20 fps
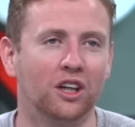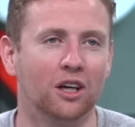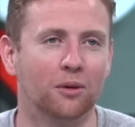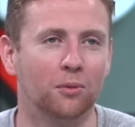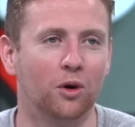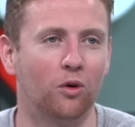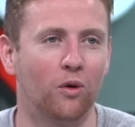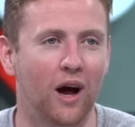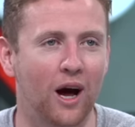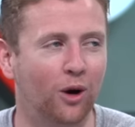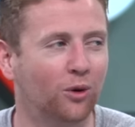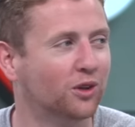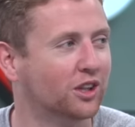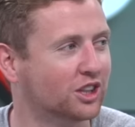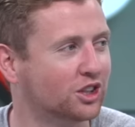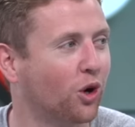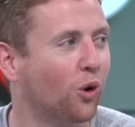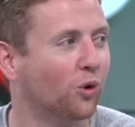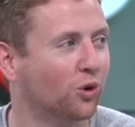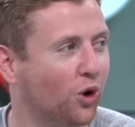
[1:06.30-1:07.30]
him around
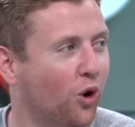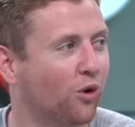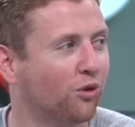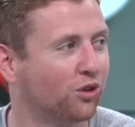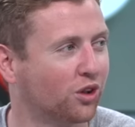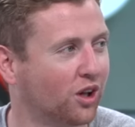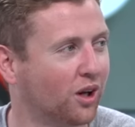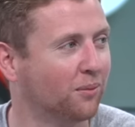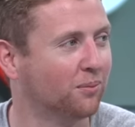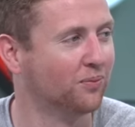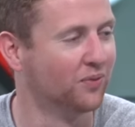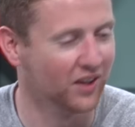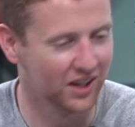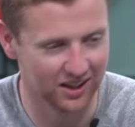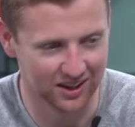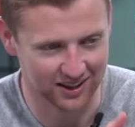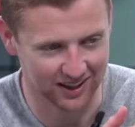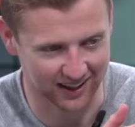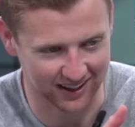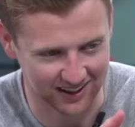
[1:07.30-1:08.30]
his own golf club,
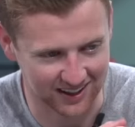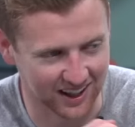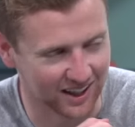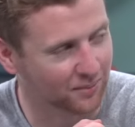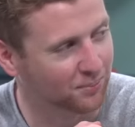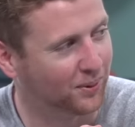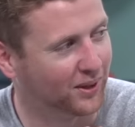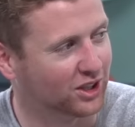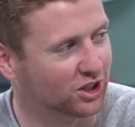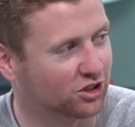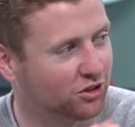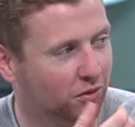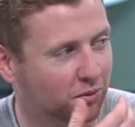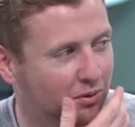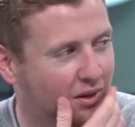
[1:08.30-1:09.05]
like taking pictures of him,